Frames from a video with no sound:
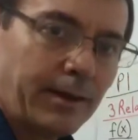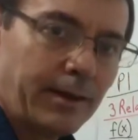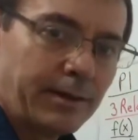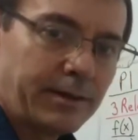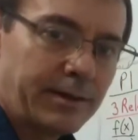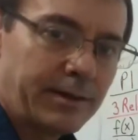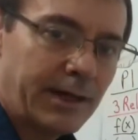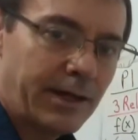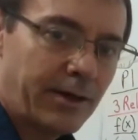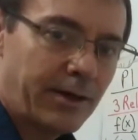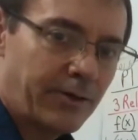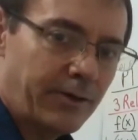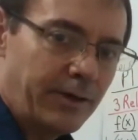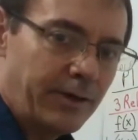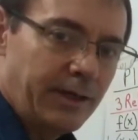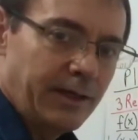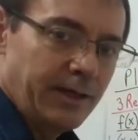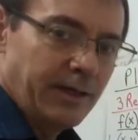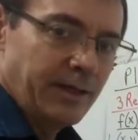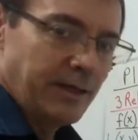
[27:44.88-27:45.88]
Now,
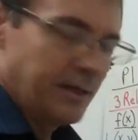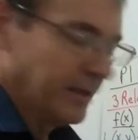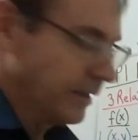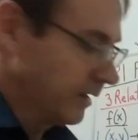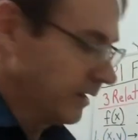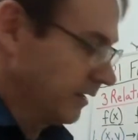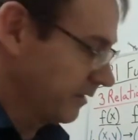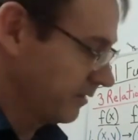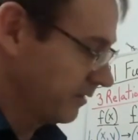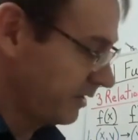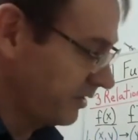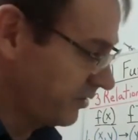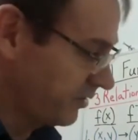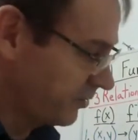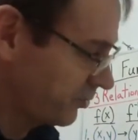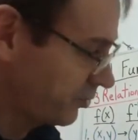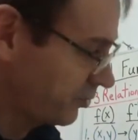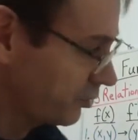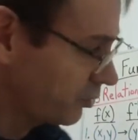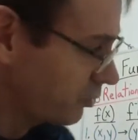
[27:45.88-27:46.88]
these
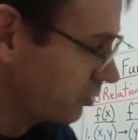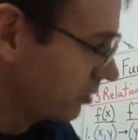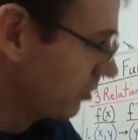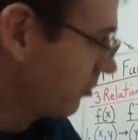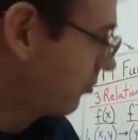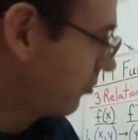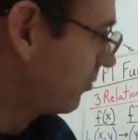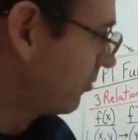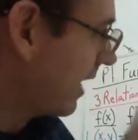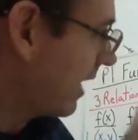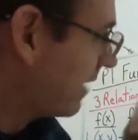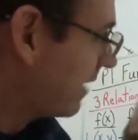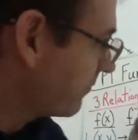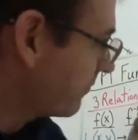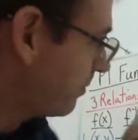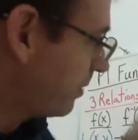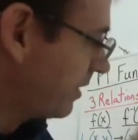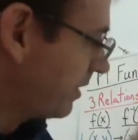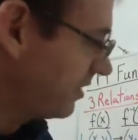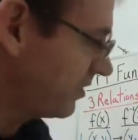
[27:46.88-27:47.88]
2
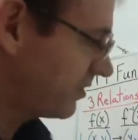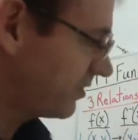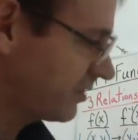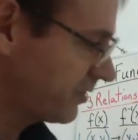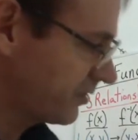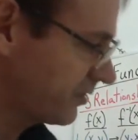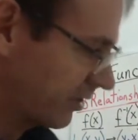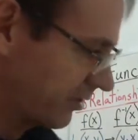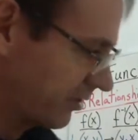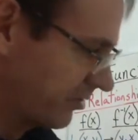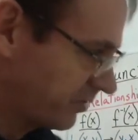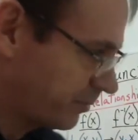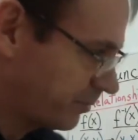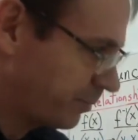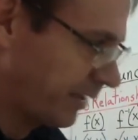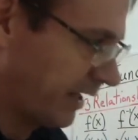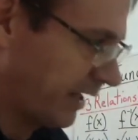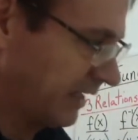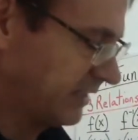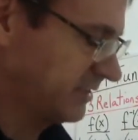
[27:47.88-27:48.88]
graph pieces are
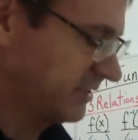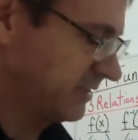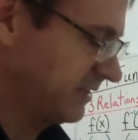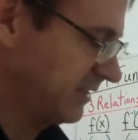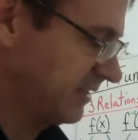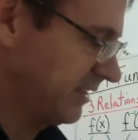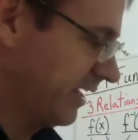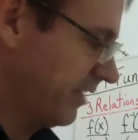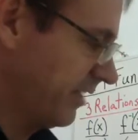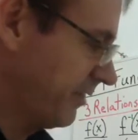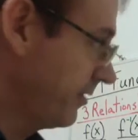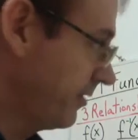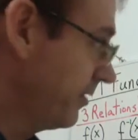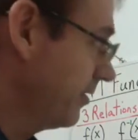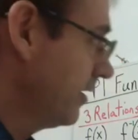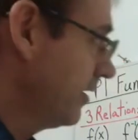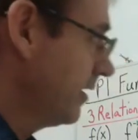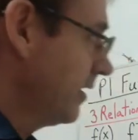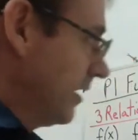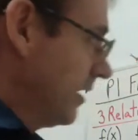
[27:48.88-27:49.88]
spliced
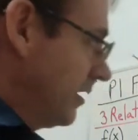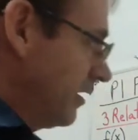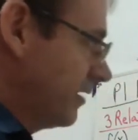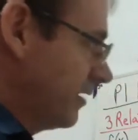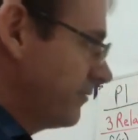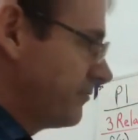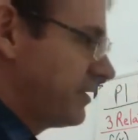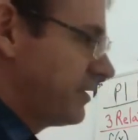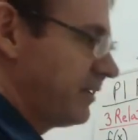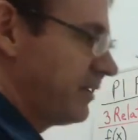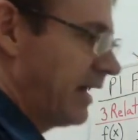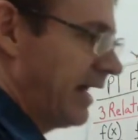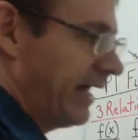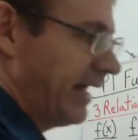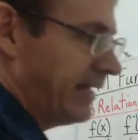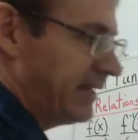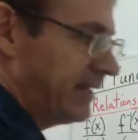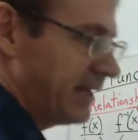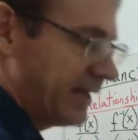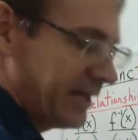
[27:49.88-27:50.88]
together. You have the
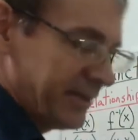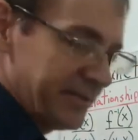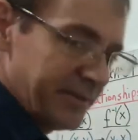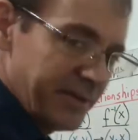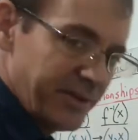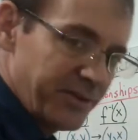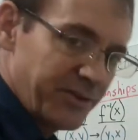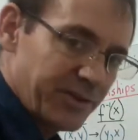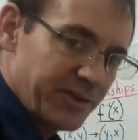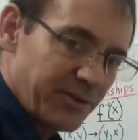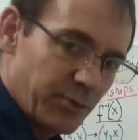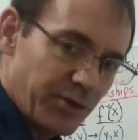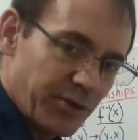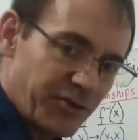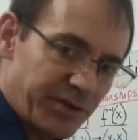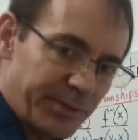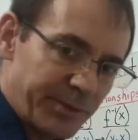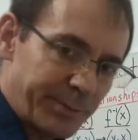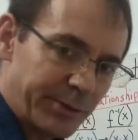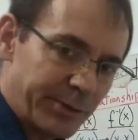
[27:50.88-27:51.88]
line and this
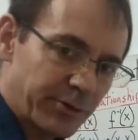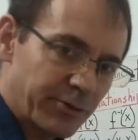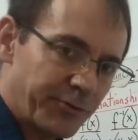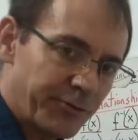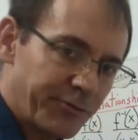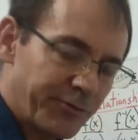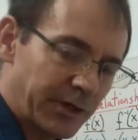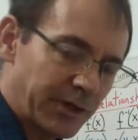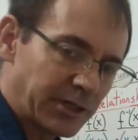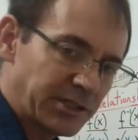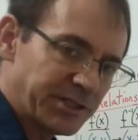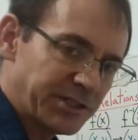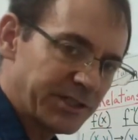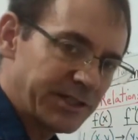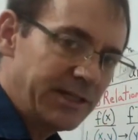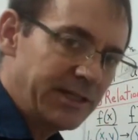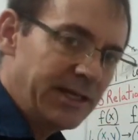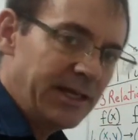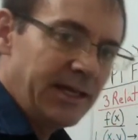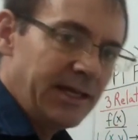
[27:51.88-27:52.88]
reciprocal
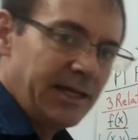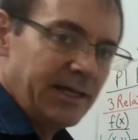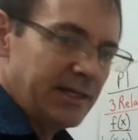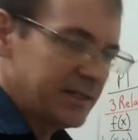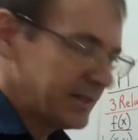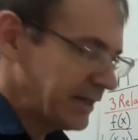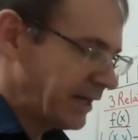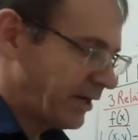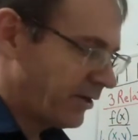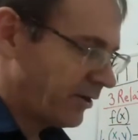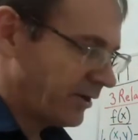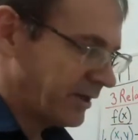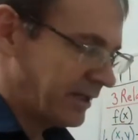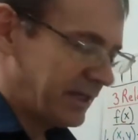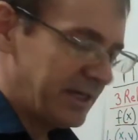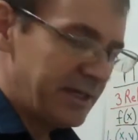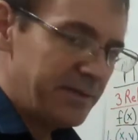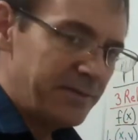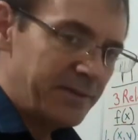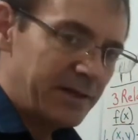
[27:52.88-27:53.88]
function. Now,
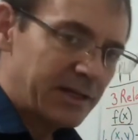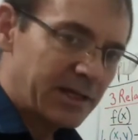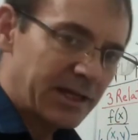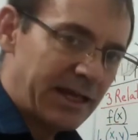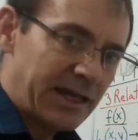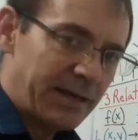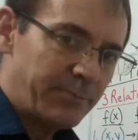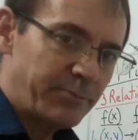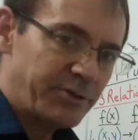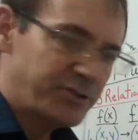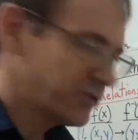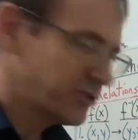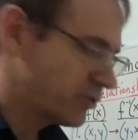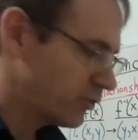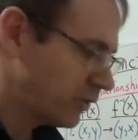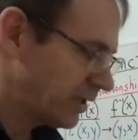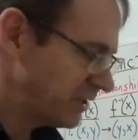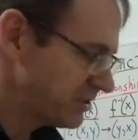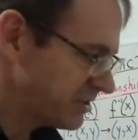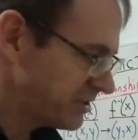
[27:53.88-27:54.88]
in the Cambridge
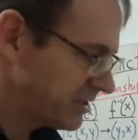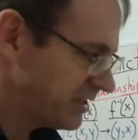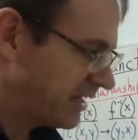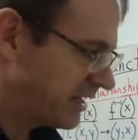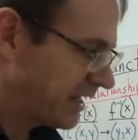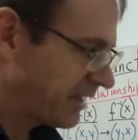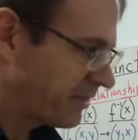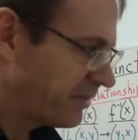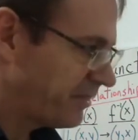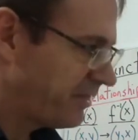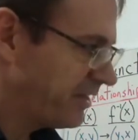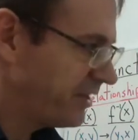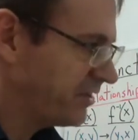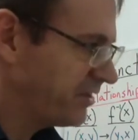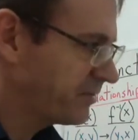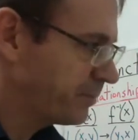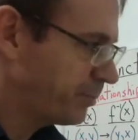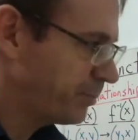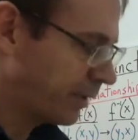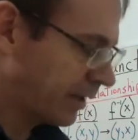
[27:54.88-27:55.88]
question,
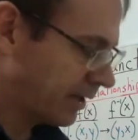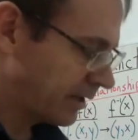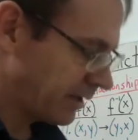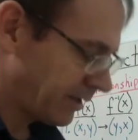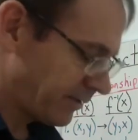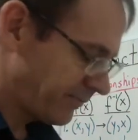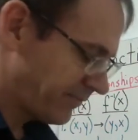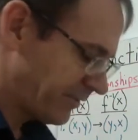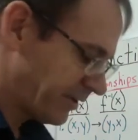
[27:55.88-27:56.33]
this part of the